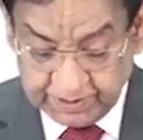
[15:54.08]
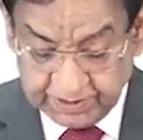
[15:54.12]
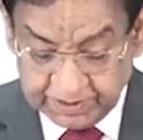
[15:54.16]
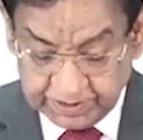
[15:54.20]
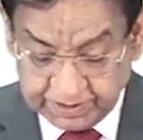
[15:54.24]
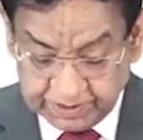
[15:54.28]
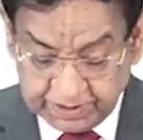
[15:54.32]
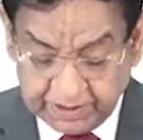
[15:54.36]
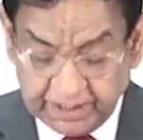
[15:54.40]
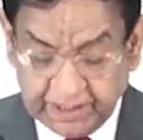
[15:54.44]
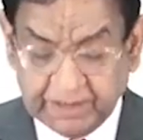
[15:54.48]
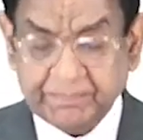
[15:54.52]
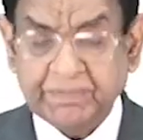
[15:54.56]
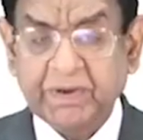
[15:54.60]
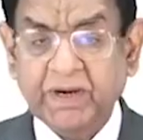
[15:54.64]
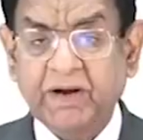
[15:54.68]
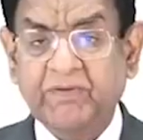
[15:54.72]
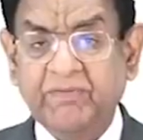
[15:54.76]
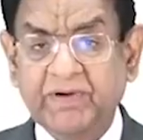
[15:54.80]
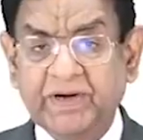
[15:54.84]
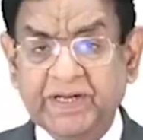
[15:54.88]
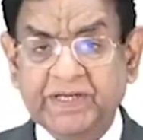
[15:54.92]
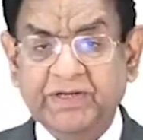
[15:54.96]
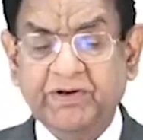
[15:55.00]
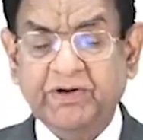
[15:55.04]
Treatment of
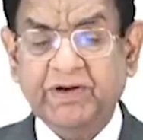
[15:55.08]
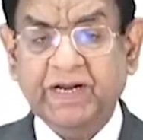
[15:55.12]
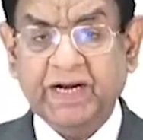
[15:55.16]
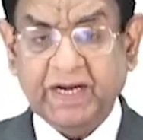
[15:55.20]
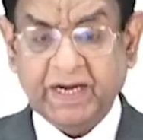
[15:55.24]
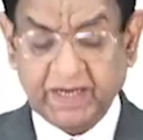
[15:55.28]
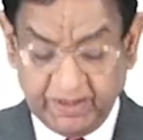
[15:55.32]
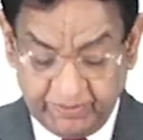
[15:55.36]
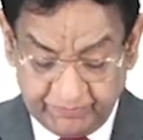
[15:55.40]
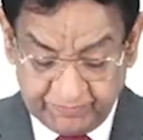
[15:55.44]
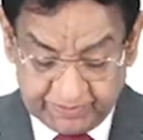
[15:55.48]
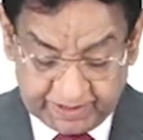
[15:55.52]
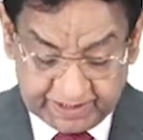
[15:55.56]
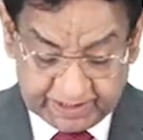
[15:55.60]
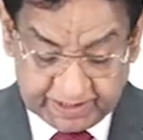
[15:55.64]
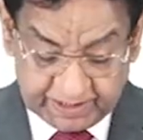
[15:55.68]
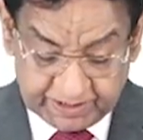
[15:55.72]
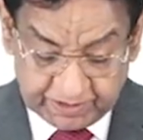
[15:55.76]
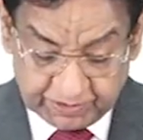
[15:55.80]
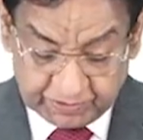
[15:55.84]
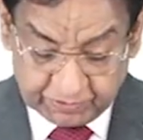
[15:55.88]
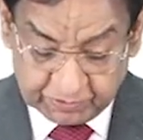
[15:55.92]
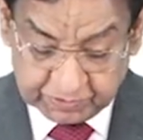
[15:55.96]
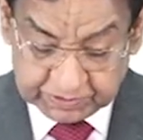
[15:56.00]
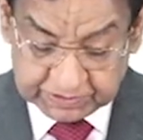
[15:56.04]
Legionella, we can
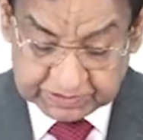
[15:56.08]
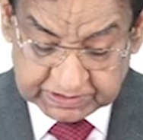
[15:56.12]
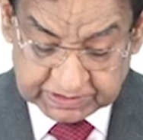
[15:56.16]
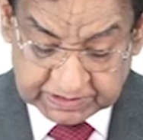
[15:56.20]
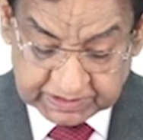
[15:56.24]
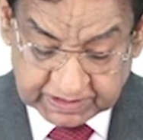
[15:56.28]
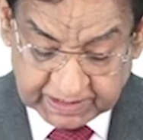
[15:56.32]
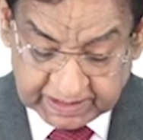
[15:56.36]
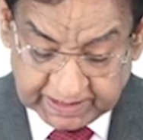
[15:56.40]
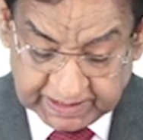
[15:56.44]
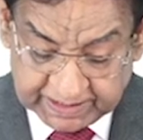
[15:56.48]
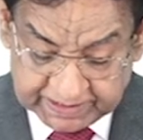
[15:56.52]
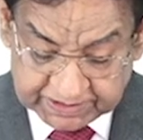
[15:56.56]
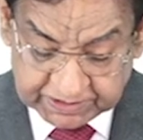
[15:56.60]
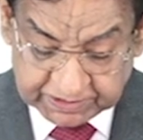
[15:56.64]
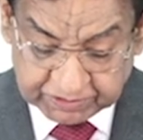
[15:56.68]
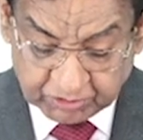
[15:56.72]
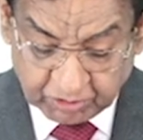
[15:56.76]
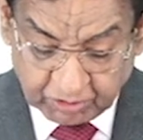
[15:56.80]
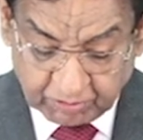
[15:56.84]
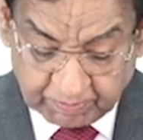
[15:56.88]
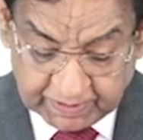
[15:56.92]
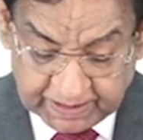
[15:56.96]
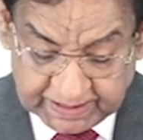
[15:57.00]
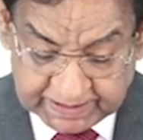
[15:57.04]
use
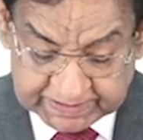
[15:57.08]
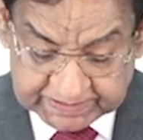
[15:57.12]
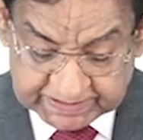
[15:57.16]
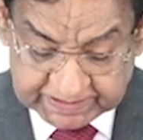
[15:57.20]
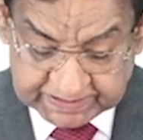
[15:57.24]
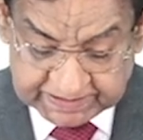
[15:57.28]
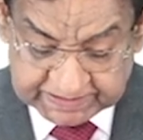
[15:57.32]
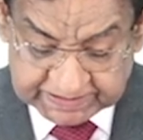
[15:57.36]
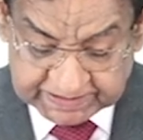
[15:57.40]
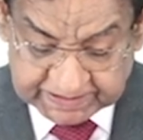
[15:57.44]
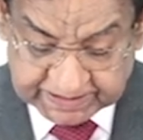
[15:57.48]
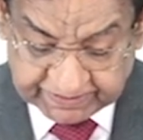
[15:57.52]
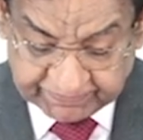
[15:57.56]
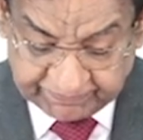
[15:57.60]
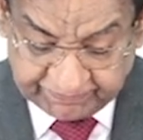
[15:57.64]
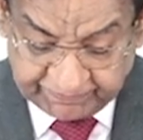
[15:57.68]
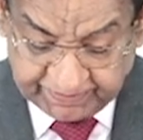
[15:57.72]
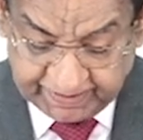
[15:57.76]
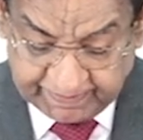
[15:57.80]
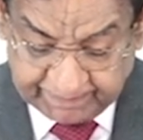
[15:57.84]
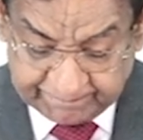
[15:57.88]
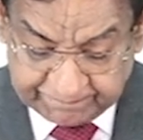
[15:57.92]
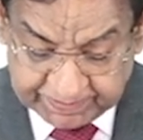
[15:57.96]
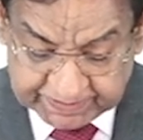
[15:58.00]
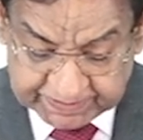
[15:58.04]
clarithromycin,
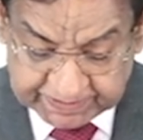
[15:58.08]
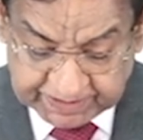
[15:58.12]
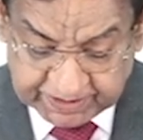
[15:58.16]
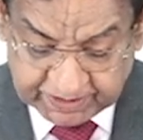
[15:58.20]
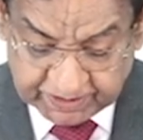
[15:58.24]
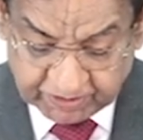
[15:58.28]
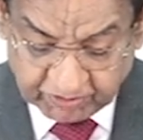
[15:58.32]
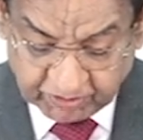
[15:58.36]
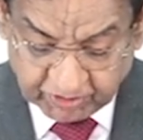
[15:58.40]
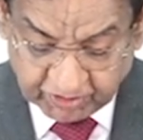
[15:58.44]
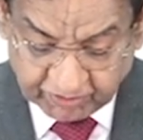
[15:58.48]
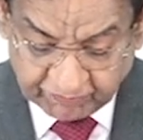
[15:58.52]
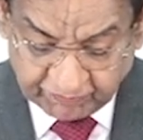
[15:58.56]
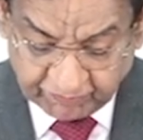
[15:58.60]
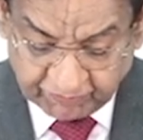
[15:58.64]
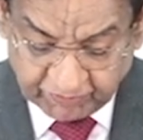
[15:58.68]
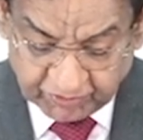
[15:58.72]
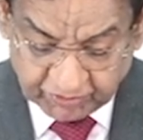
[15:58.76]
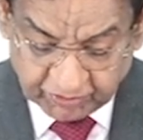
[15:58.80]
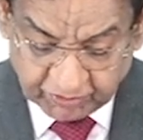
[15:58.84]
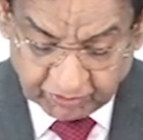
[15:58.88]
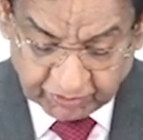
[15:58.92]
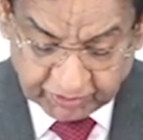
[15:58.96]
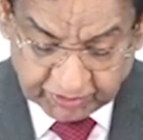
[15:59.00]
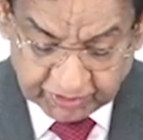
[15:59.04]
rifampicin or
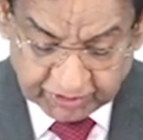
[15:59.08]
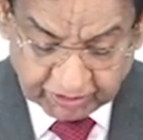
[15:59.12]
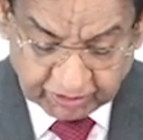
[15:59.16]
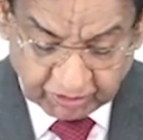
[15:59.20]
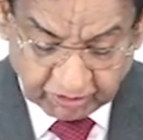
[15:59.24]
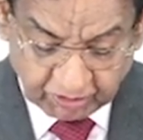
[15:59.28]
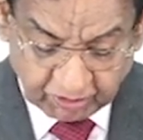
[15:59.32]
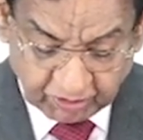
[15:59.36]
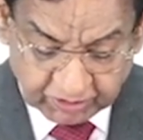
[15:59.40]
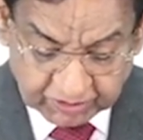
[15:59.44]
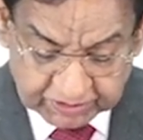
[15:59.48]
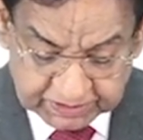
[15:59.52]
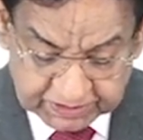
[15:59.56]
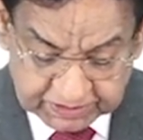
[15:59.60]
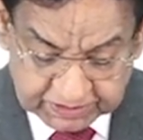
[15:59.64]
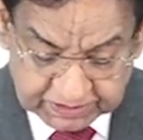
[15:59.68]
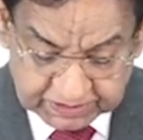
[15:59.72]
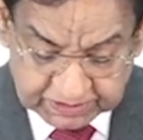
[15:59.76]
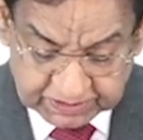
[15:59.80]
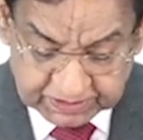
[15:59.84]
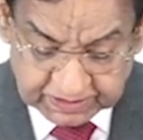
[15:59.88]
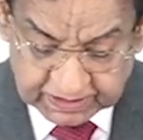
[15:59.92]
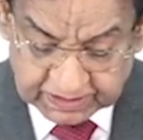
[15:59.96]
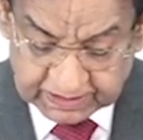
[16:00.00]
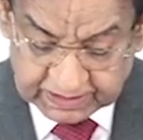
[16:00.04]

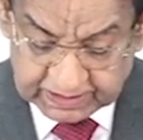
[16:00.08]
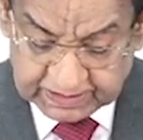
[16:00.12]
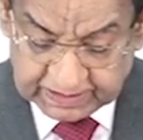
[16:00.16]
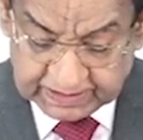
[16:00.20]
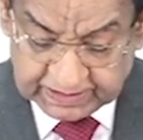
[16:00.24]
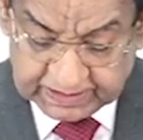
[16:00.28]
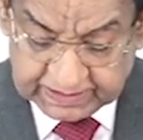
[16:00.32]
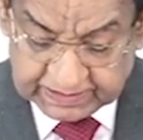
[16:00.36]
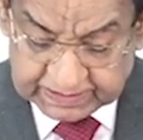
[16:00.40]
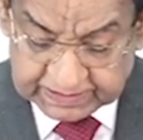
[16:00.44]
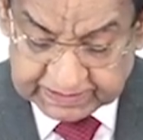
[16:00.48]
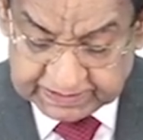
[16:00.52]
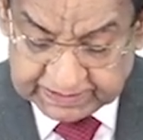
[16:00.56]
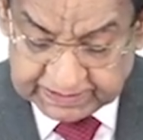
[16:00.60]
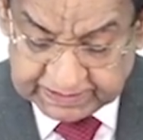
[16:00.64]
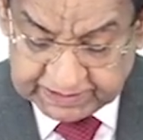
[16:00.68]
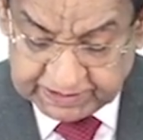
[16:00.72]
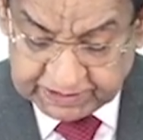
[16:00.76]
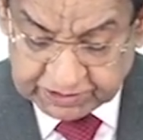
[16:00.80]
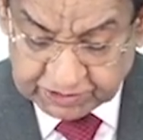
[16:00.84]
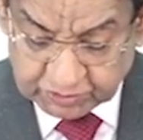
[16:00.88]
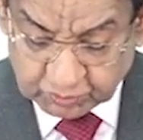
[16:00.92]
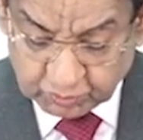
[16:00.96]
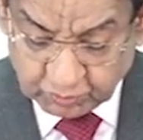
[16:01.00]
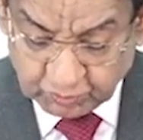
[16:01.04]
fluoroquinolones.
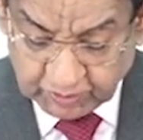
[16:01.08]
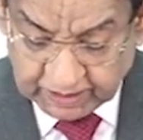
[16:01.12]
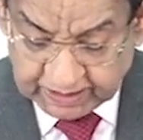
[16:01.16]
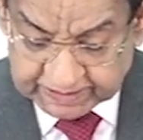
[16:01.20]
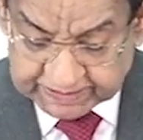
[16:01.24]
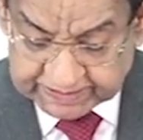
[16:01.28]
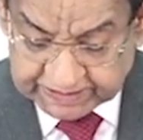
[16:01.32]
These two are the